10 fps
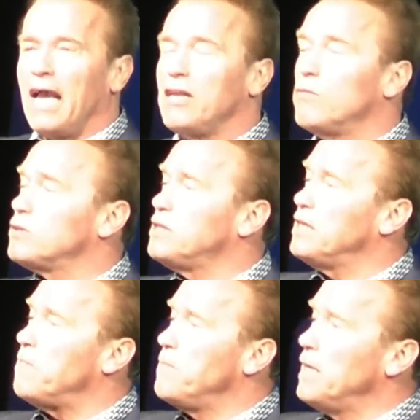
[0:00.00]
And you will
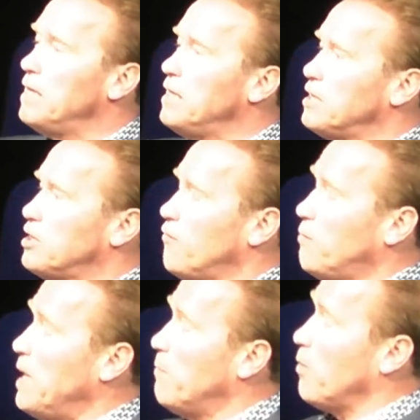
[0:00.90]
see the millions
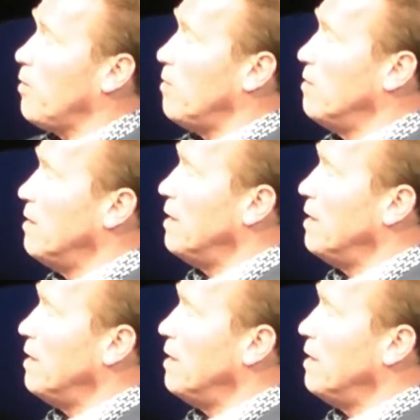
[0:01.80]
of people